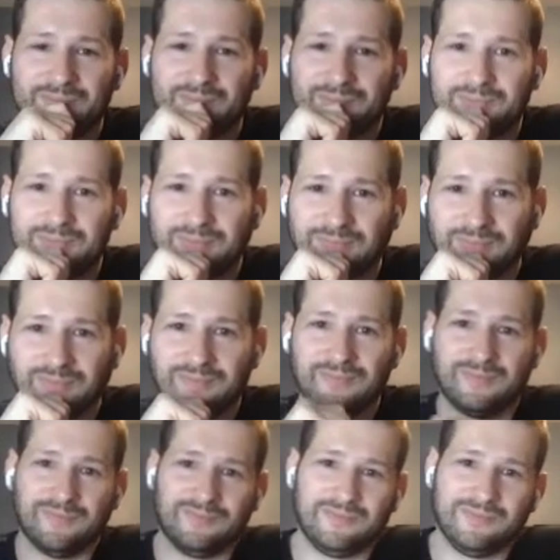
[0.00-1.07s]

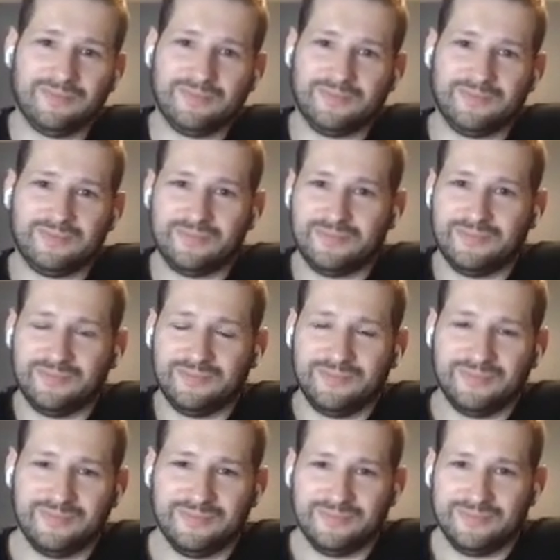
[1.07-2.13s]

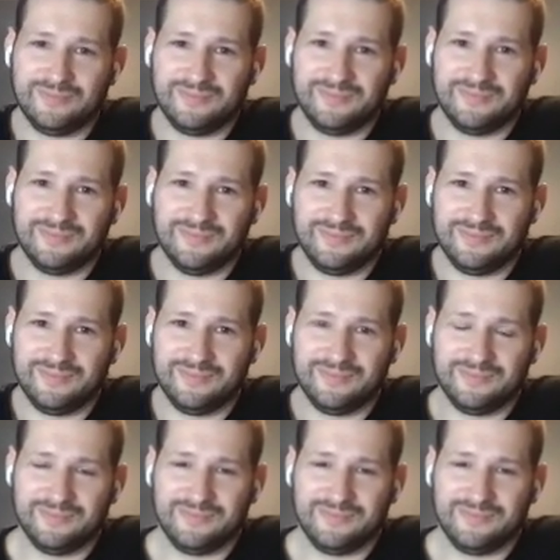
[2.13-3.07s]
This person isn't speaking.